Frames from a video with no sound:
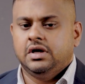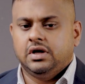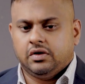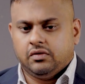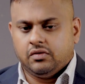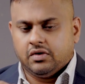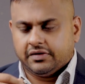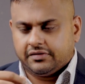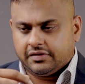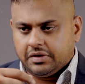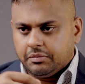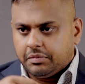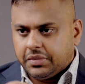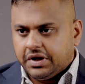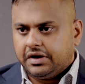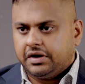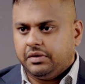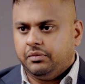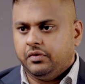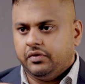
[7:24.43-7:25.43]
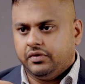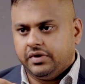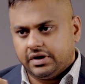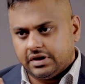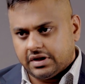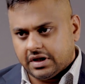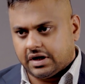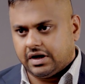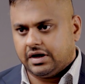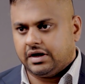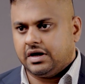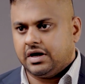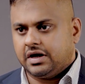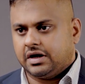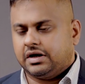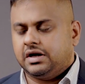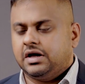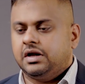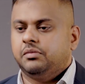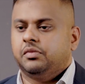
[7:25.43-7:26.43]
you are simply removing the
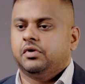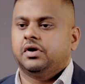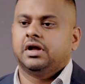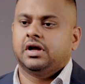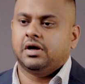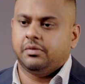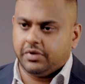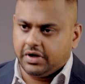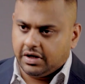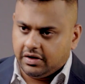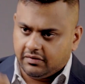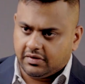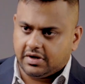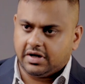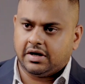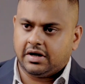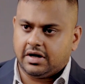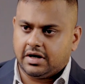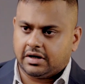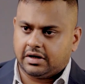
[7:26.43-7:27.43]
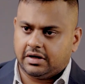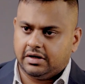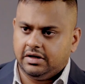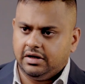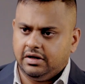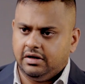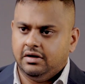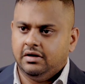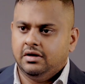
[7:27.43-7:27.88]
conductor and putting up a new conductor.